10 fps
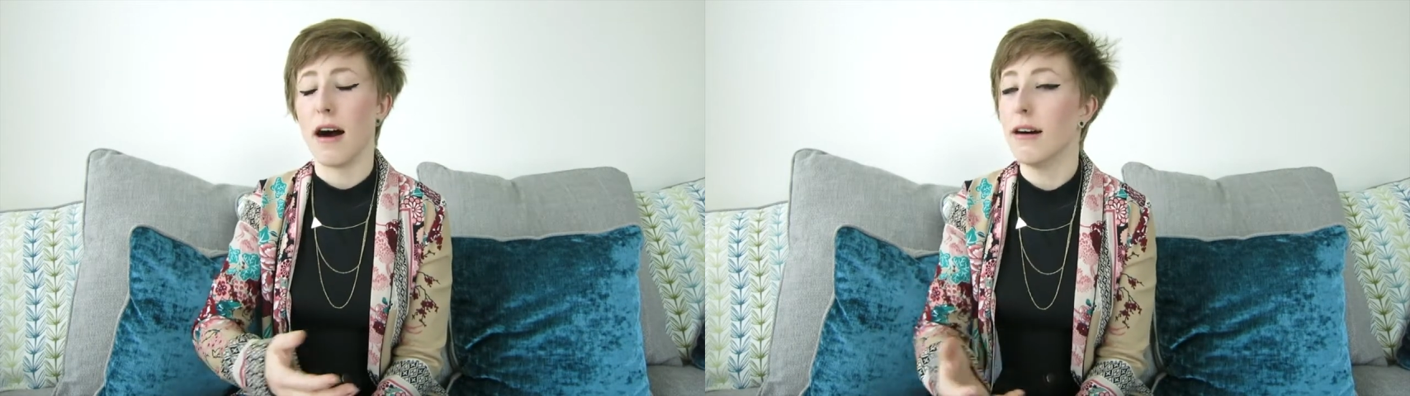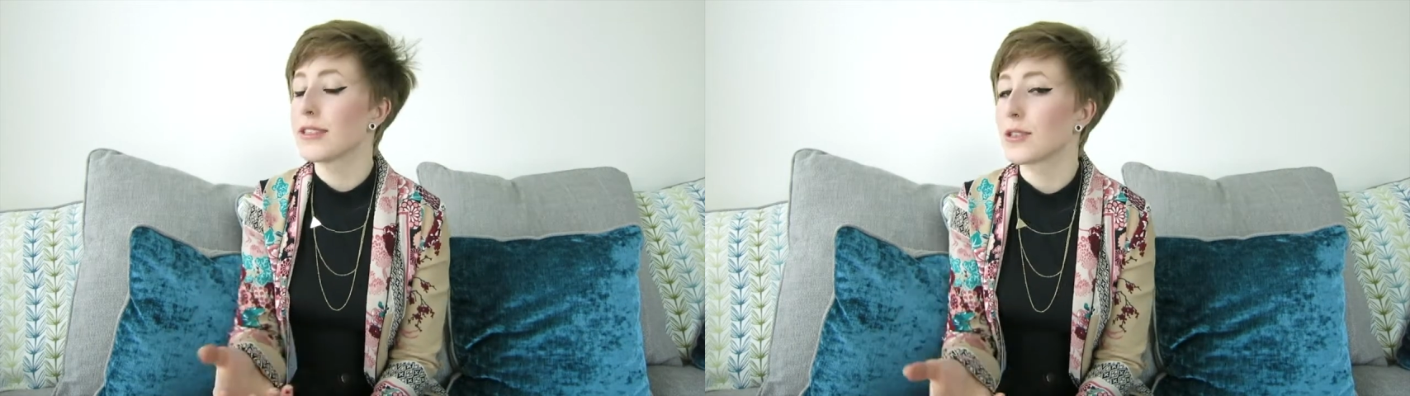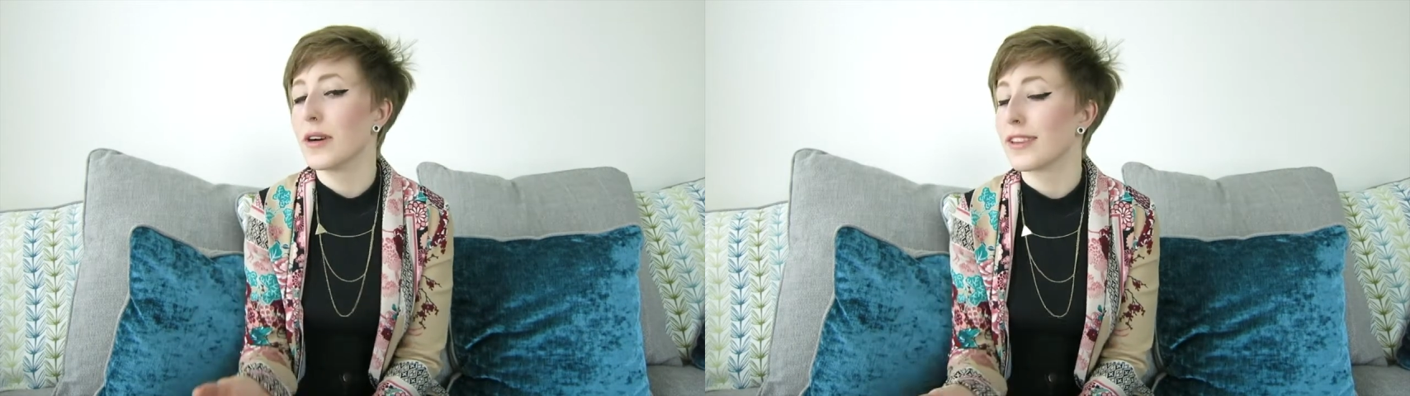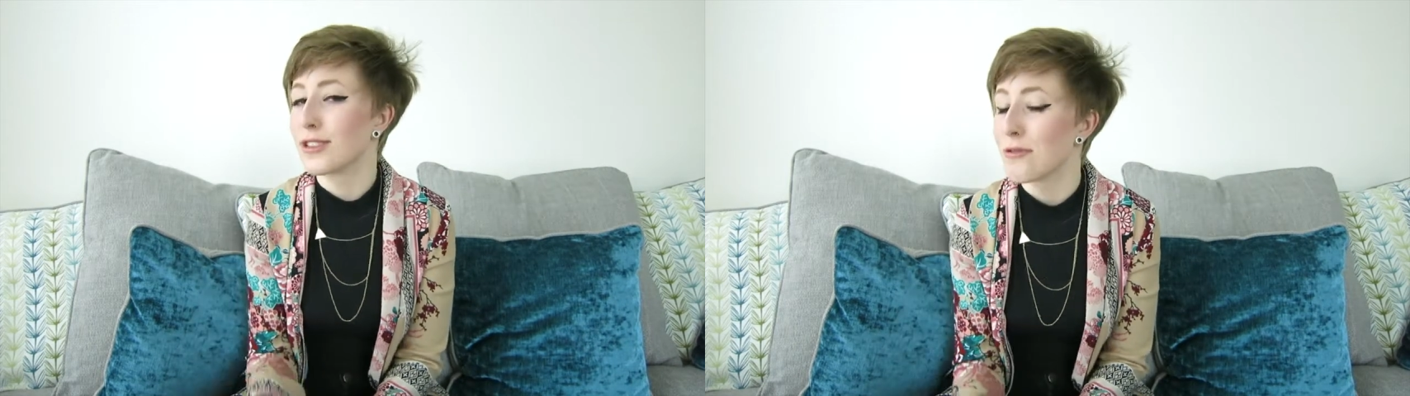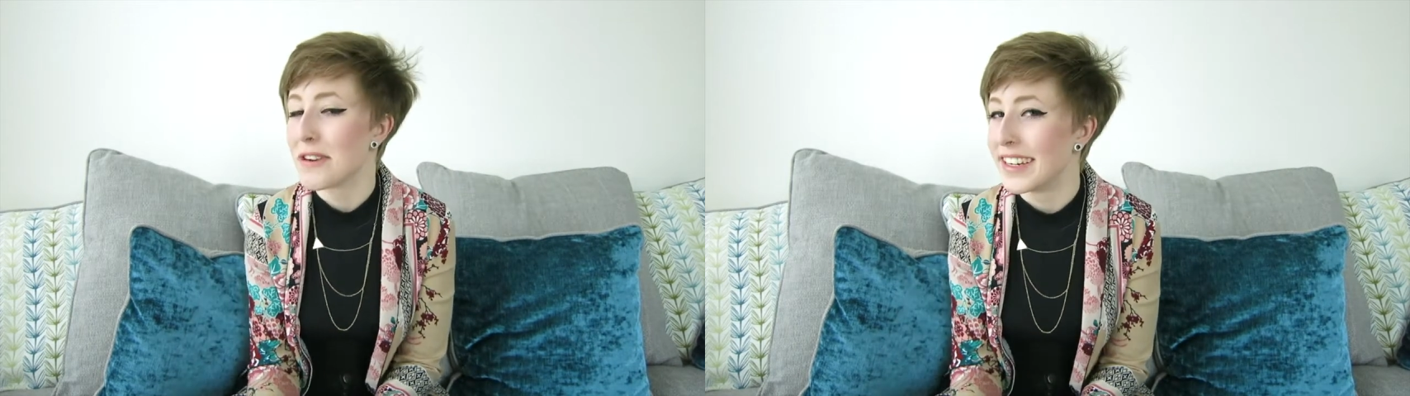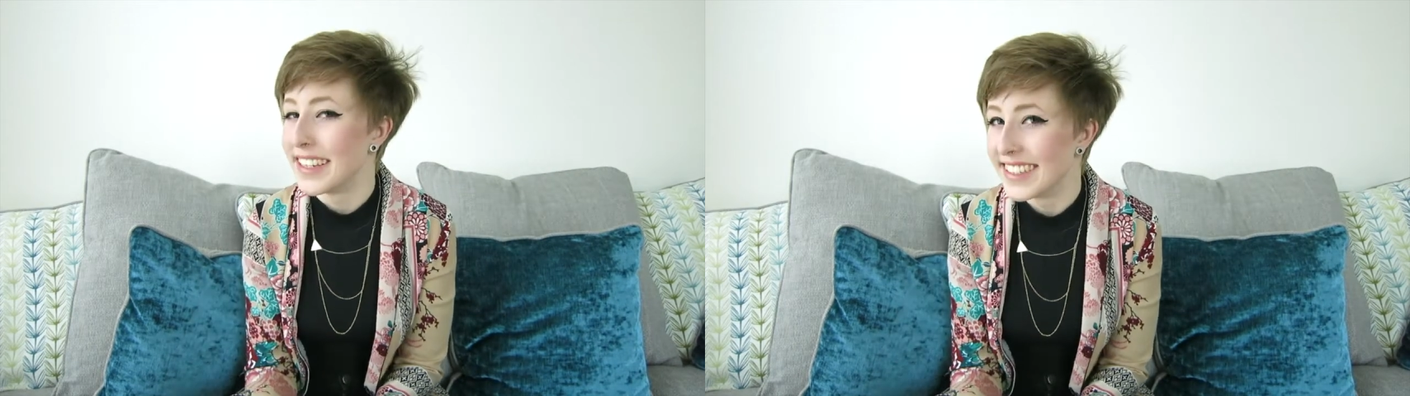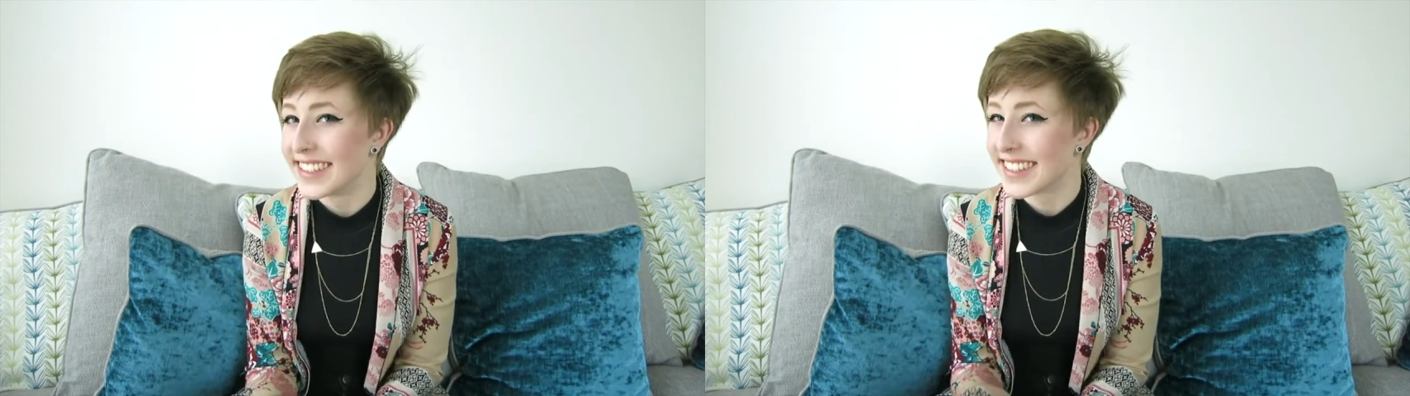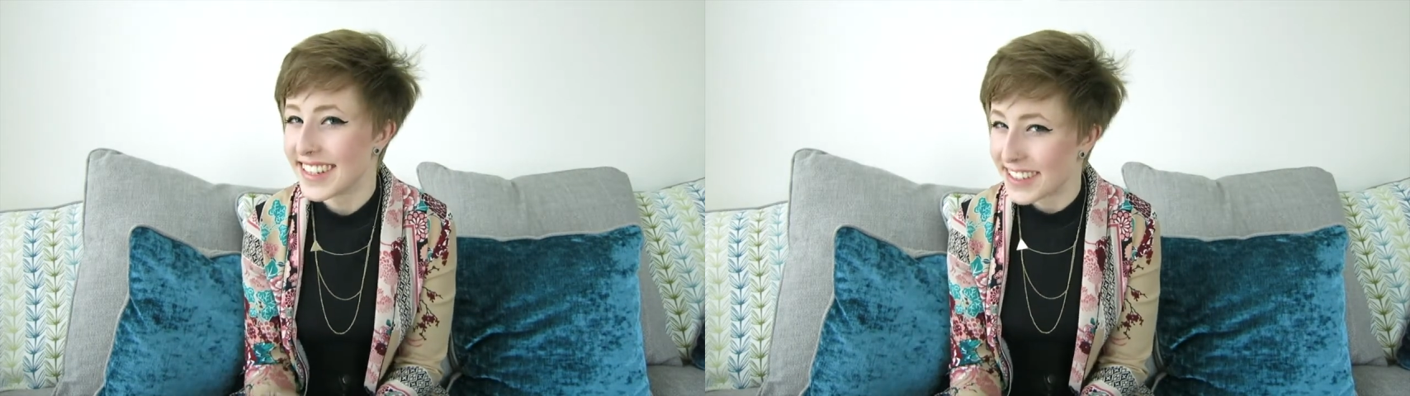ask where the toilet
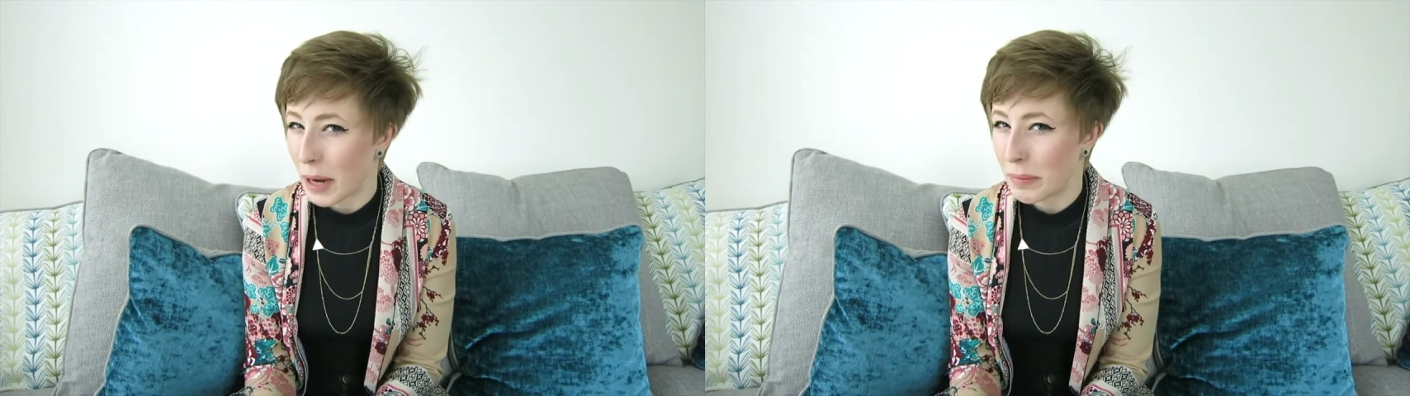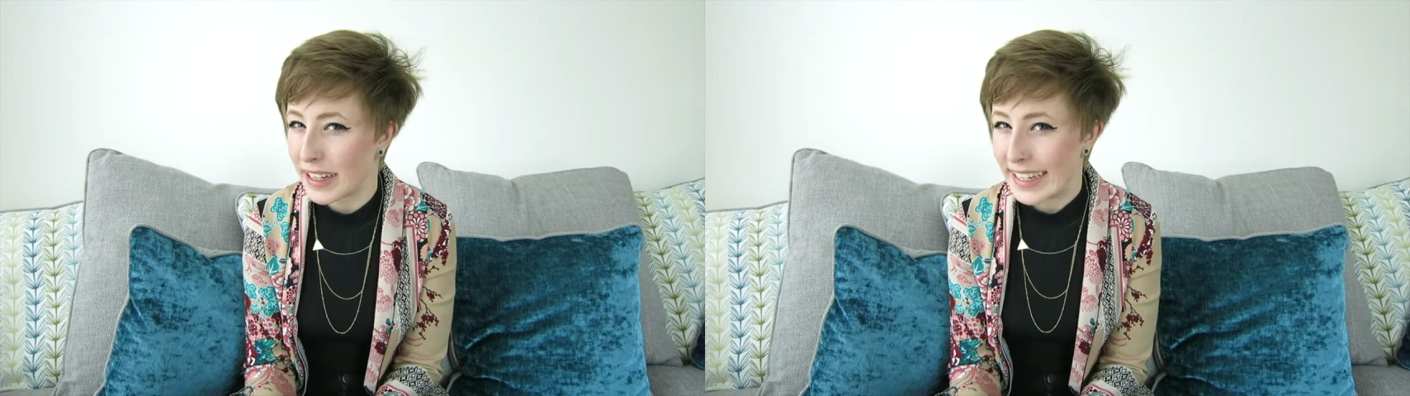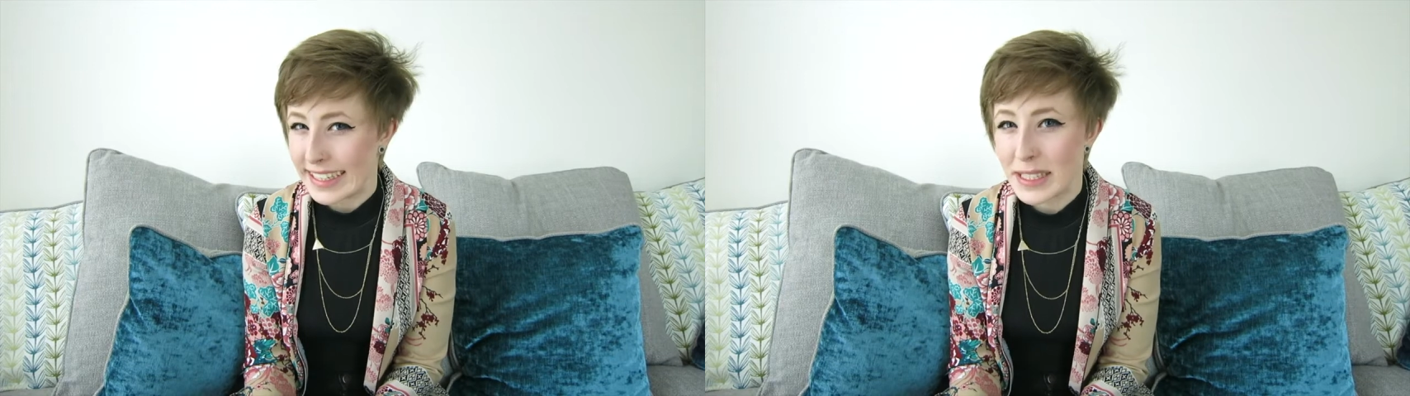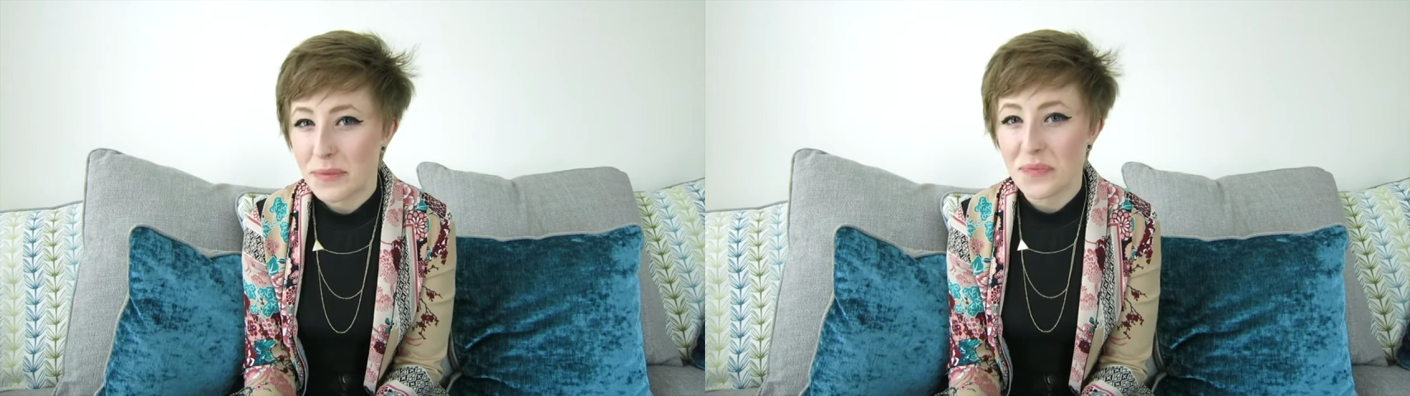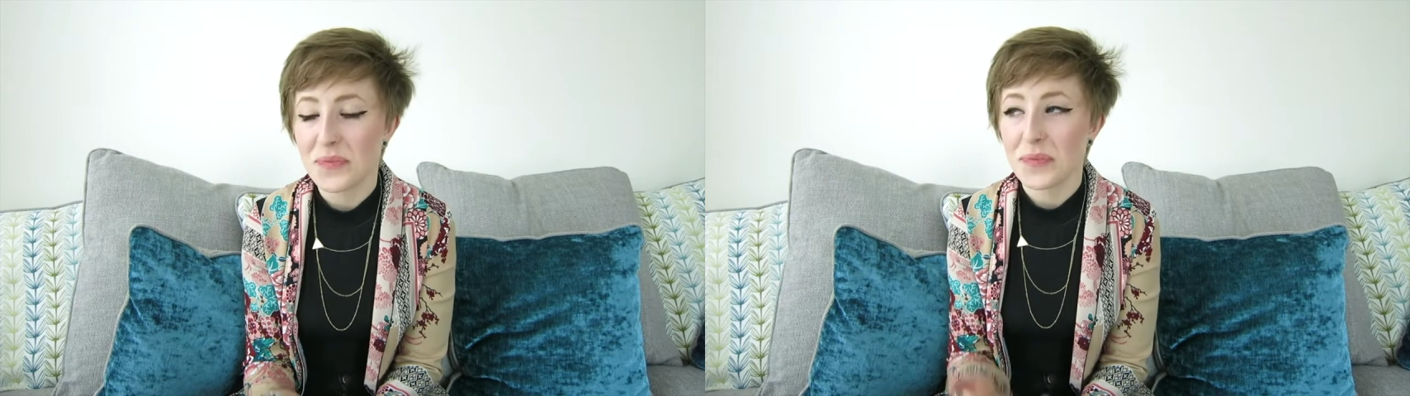is in Japanese.